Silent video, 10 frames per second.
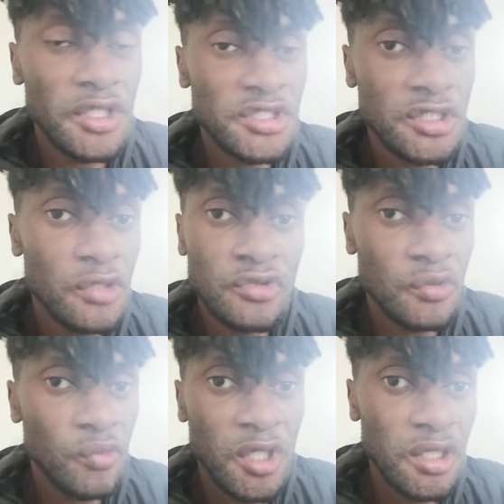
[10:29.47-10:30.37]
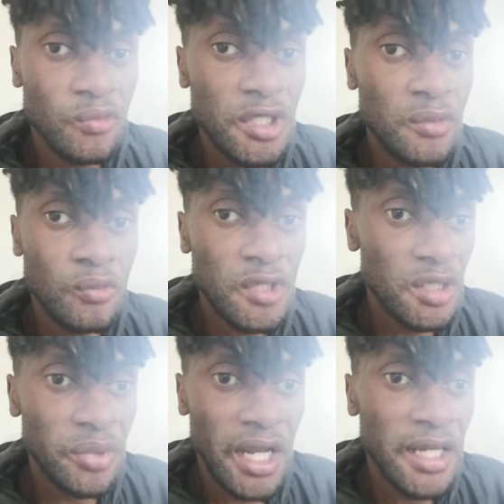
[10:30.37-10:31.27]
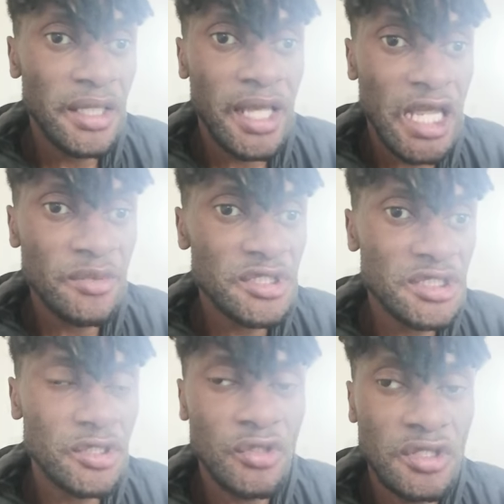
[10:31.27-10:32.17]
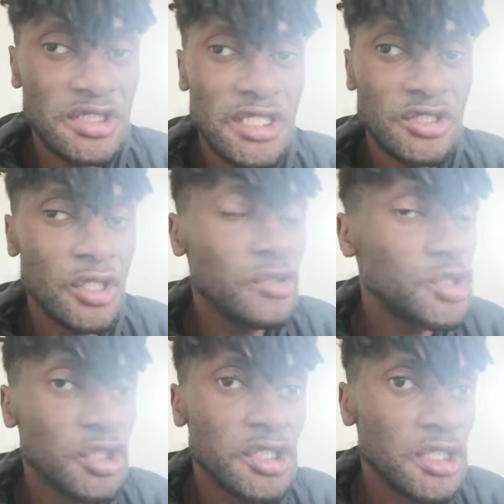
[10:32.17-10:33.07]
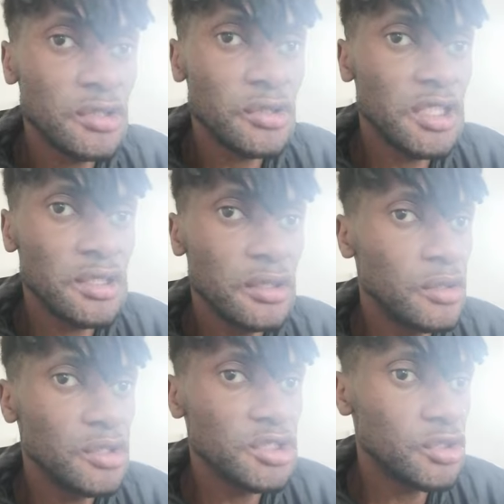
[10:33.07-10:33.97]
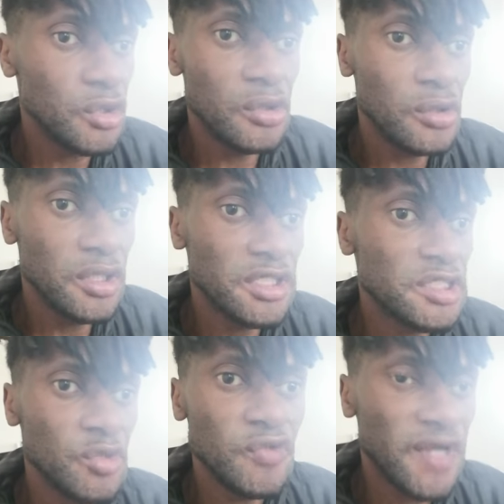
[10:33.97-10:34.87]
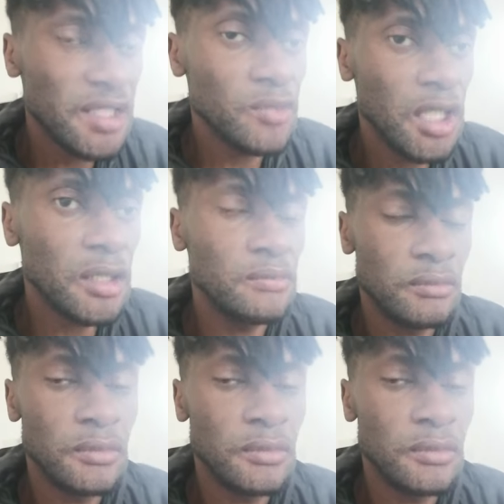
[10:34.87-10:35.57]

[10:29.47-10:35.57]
There's no, when you're playing a game at 60 hertz, there's no jerky lookingness at all. It's smooth anyway.